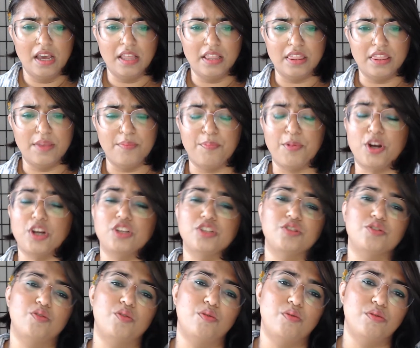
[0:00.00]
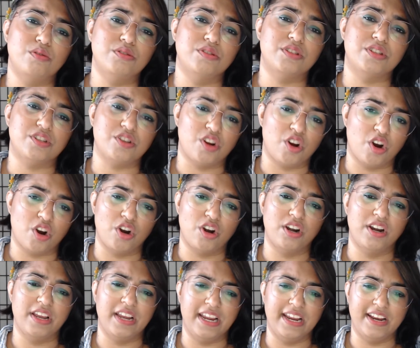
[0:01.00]
the person whose
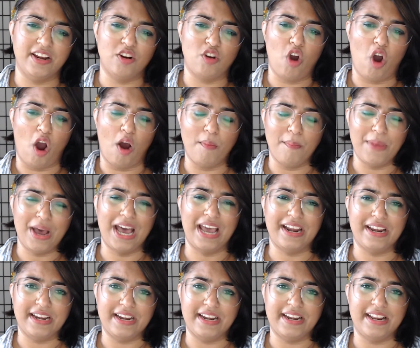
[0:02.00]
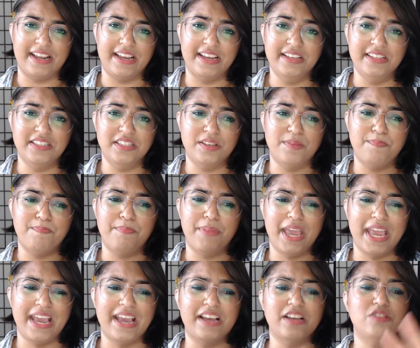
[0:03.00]
turn in combat it is
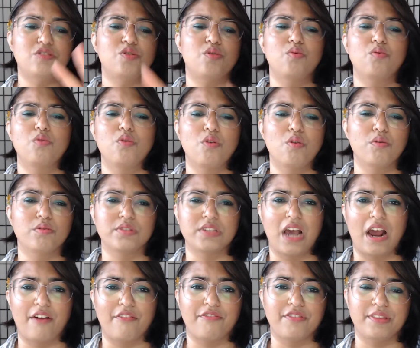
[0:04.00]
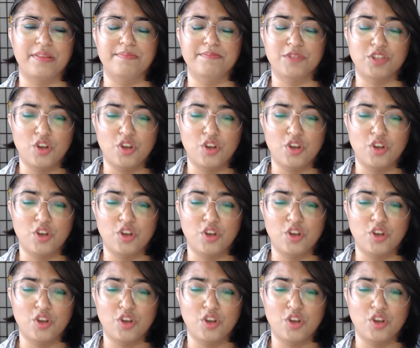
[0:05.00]
picks who goes after them.